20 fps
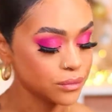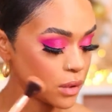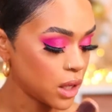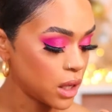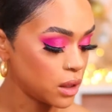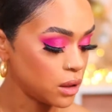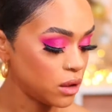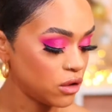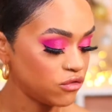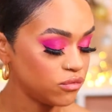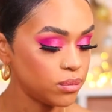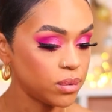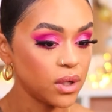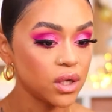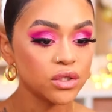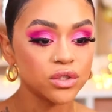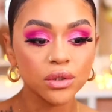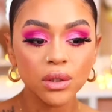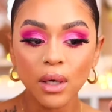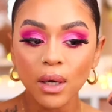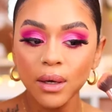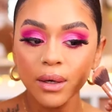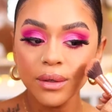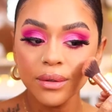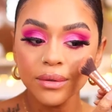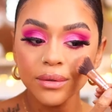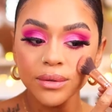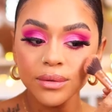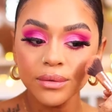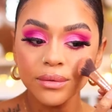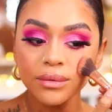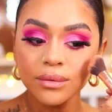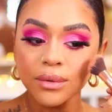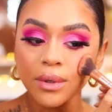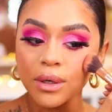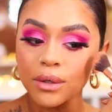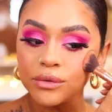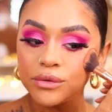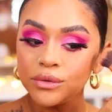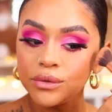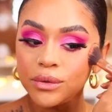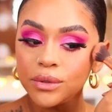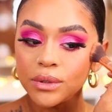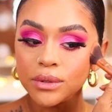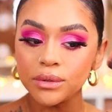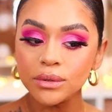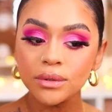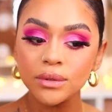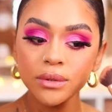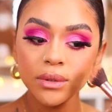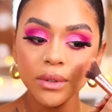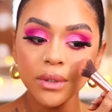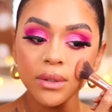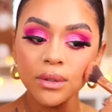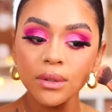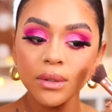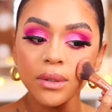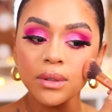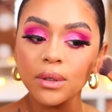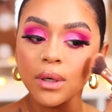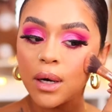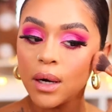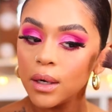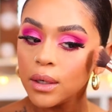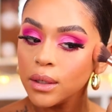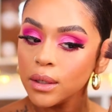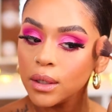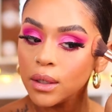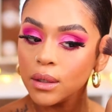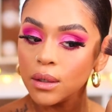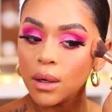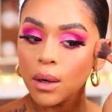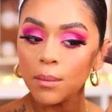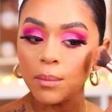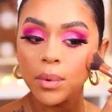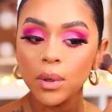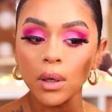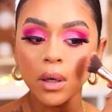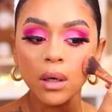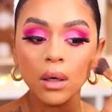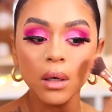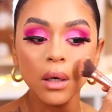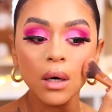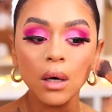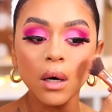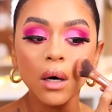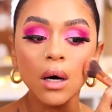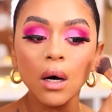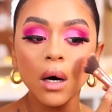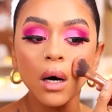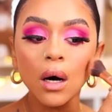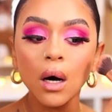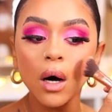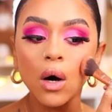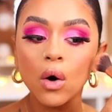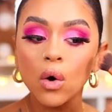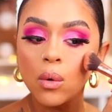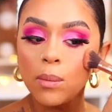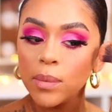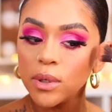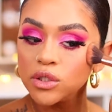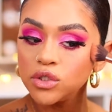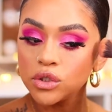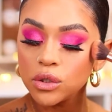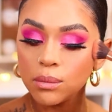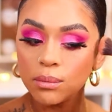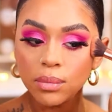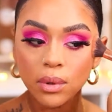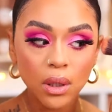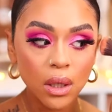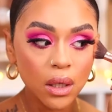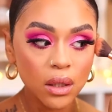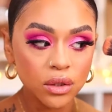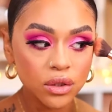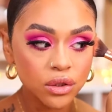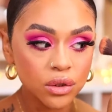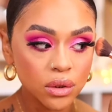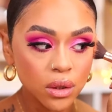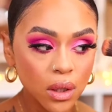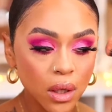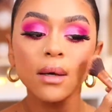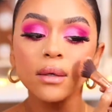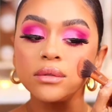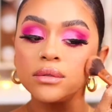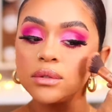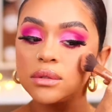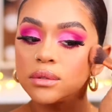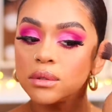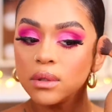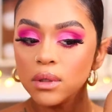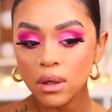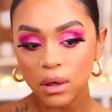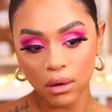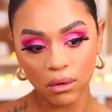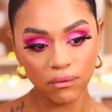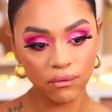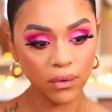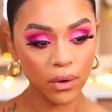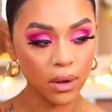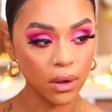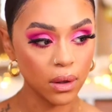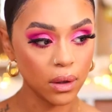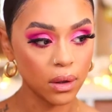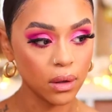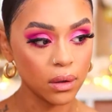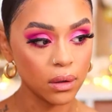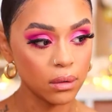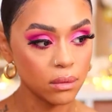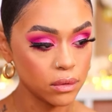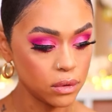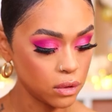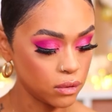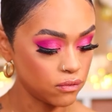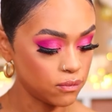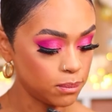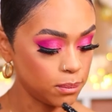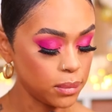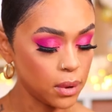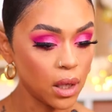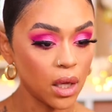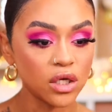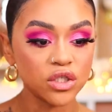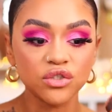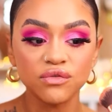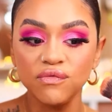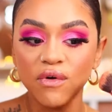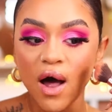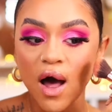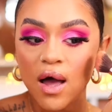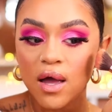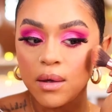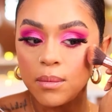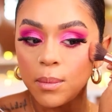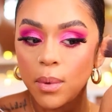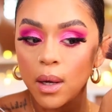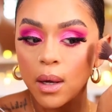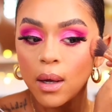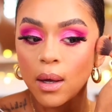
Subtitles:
I love blush, guys. As you can see, I can put a whole bunch of blush. I just love the blush vibe.